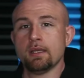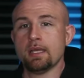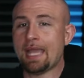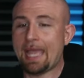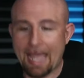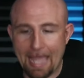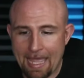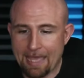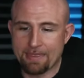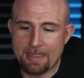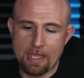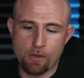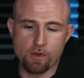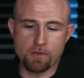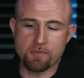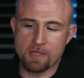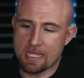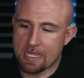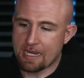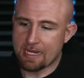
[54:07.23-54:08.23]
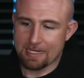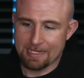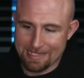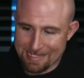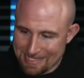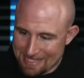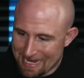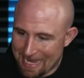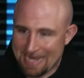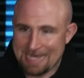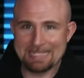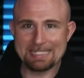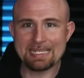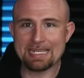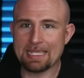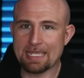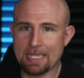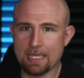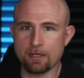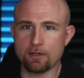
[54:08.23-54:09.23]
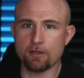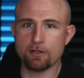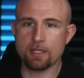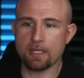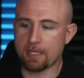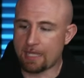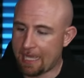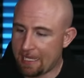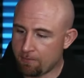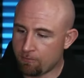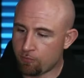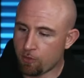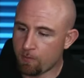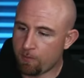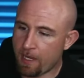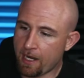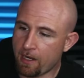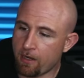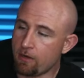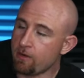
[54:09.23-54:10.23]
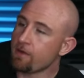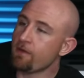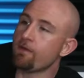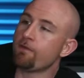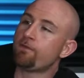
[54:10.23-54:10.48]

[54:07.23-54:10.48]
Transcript: and they would be nice and geared and prepared